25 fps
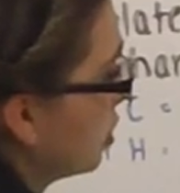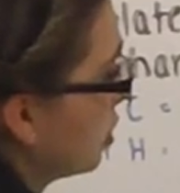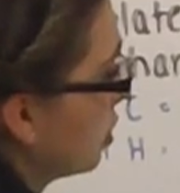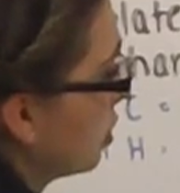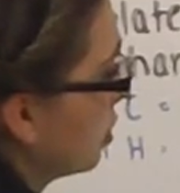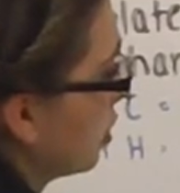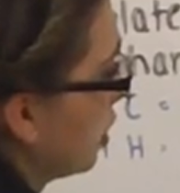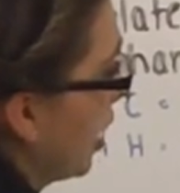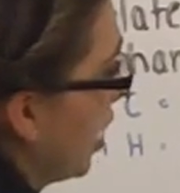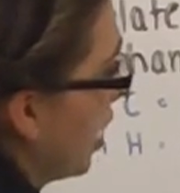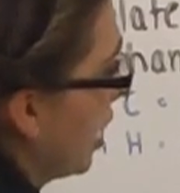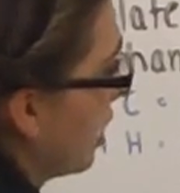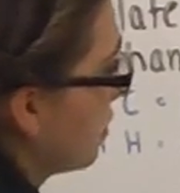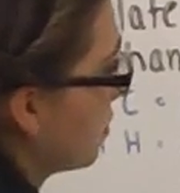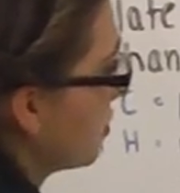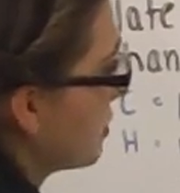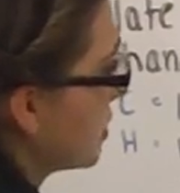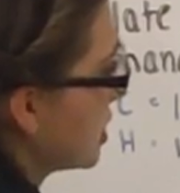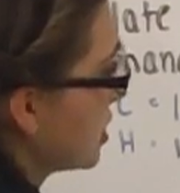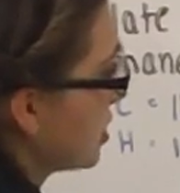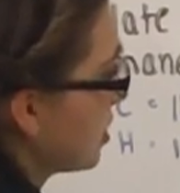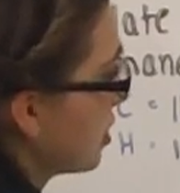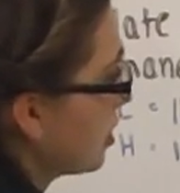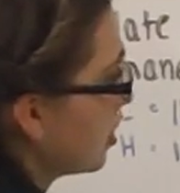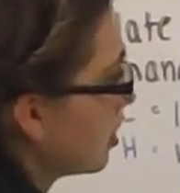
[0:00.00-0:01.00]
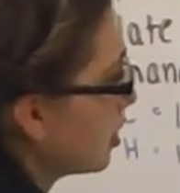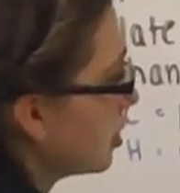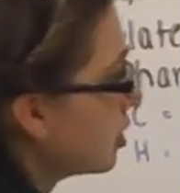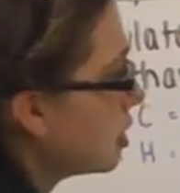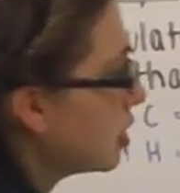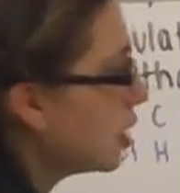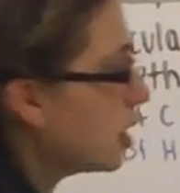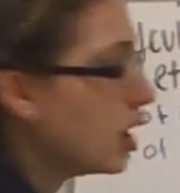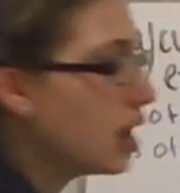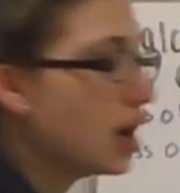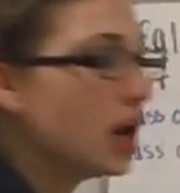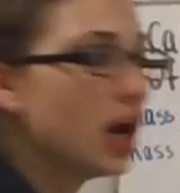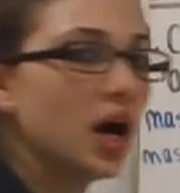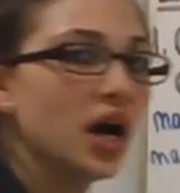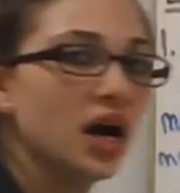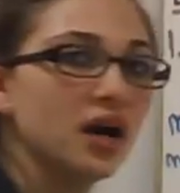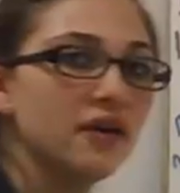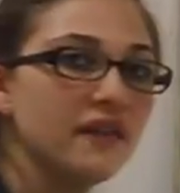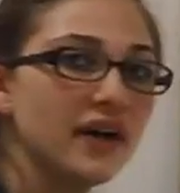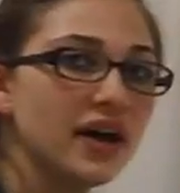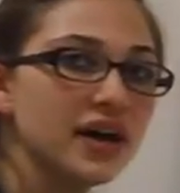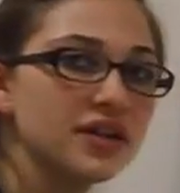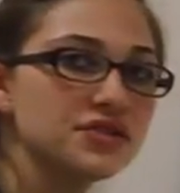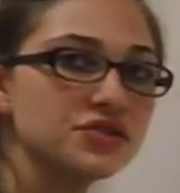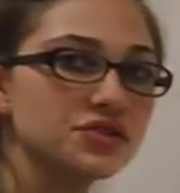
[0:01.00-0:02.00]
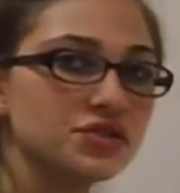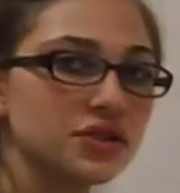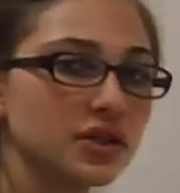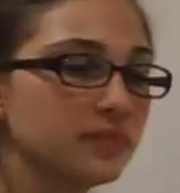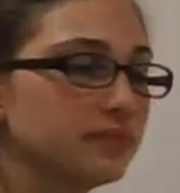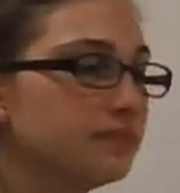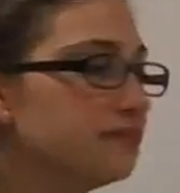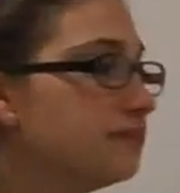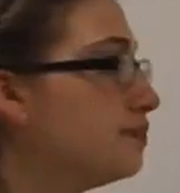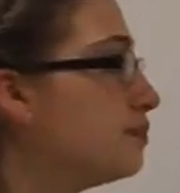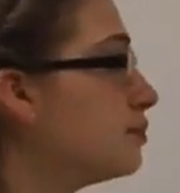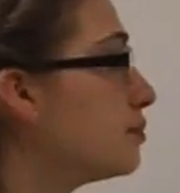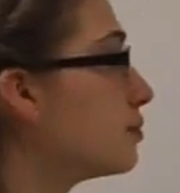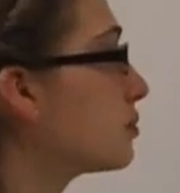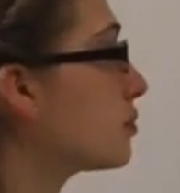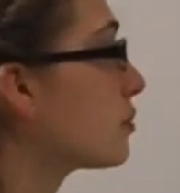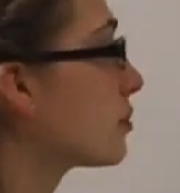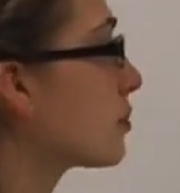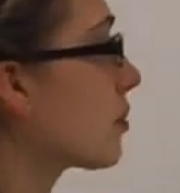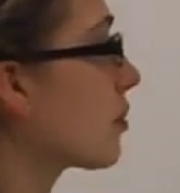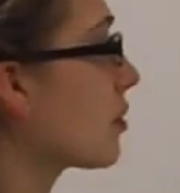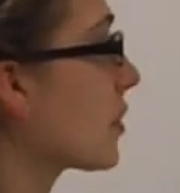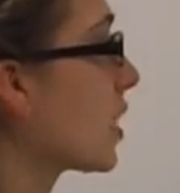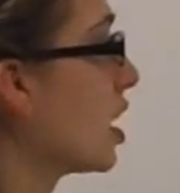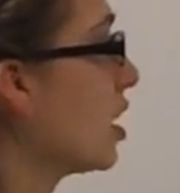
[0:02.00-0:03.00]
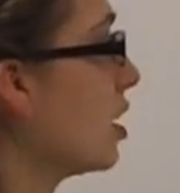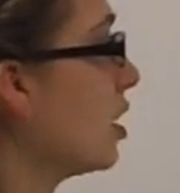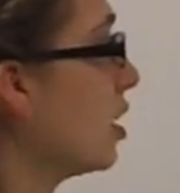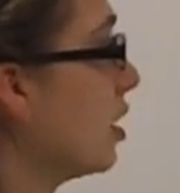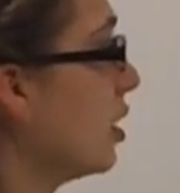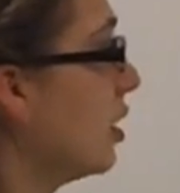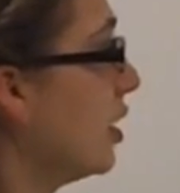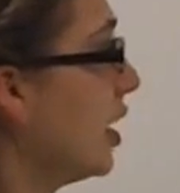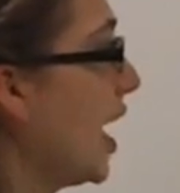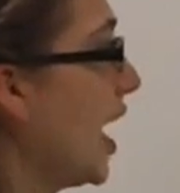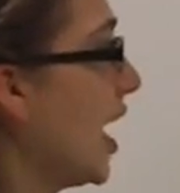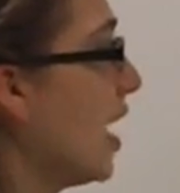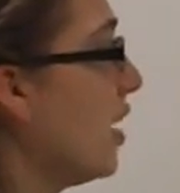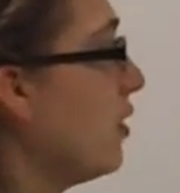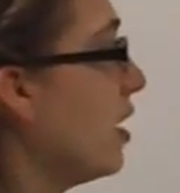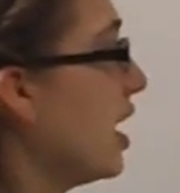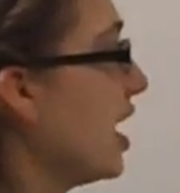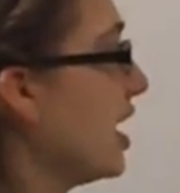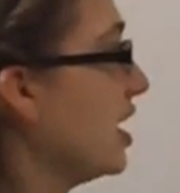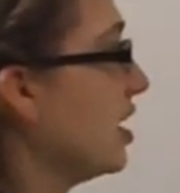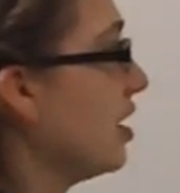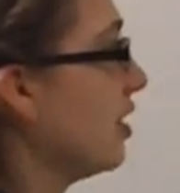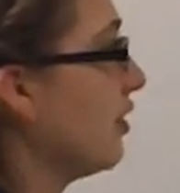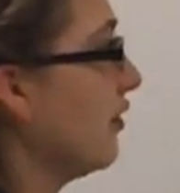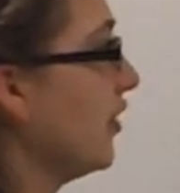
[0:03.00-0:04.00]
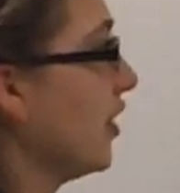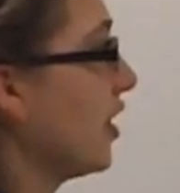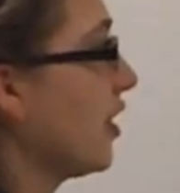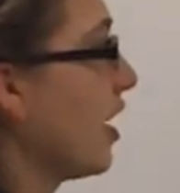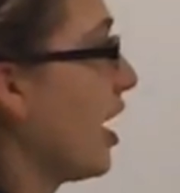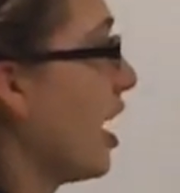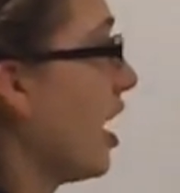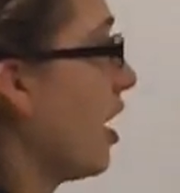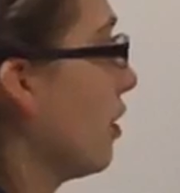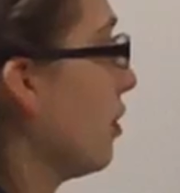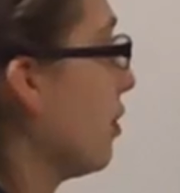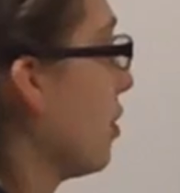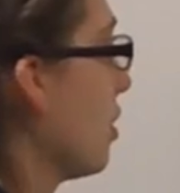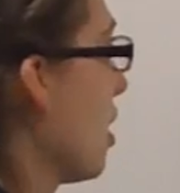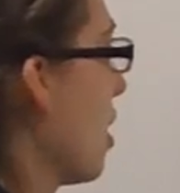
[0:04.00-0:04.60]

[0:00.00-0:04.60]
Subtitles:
grams of hydrogen. Now I need to figure out